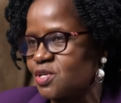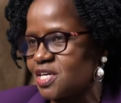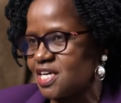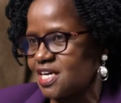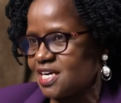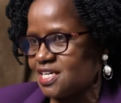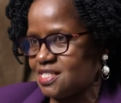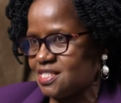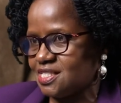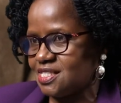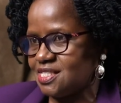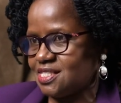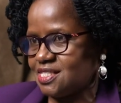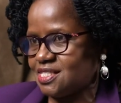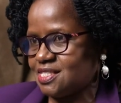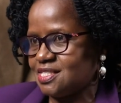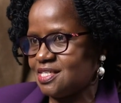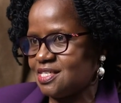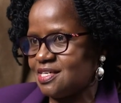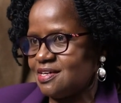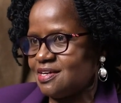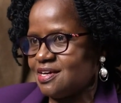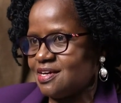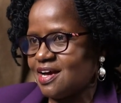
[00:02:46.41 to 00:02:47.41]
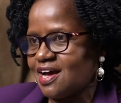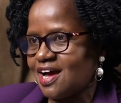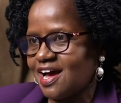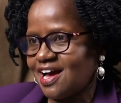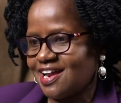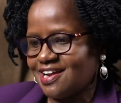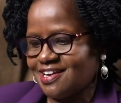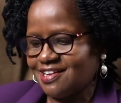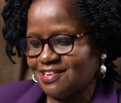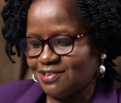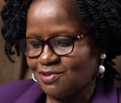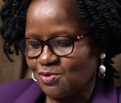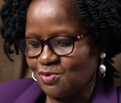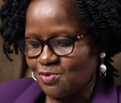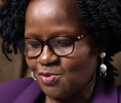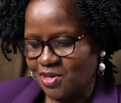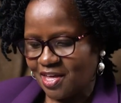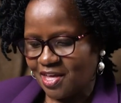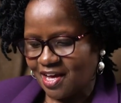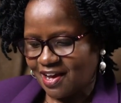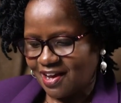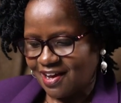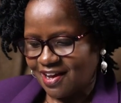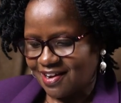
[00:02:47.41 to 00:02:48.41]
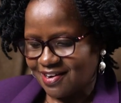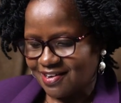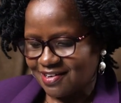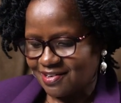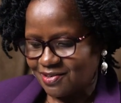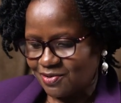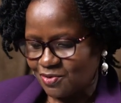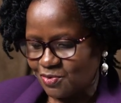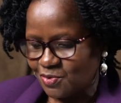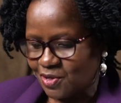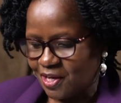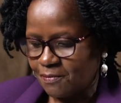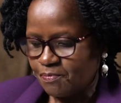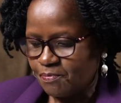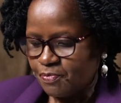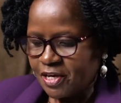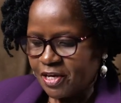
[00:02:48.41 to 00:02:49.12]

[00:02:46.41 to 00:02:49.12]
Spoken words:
Christ. Hallelujah, hallelujah.